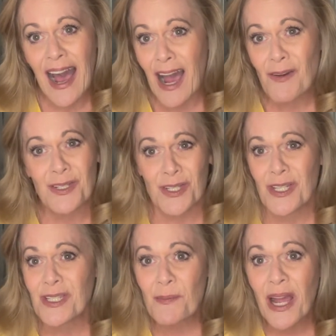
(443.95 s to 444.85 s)
I was
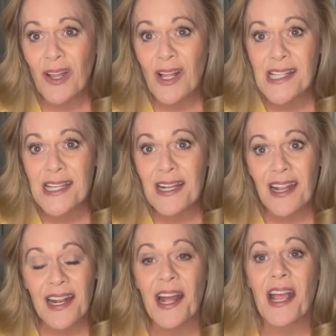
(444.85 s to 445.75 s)
just in my closet
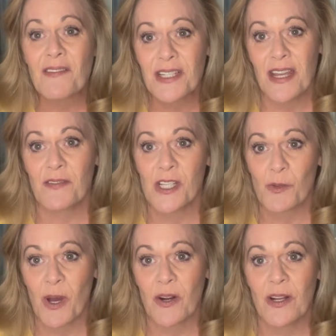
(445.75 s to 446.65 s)
and I have a navy sweater.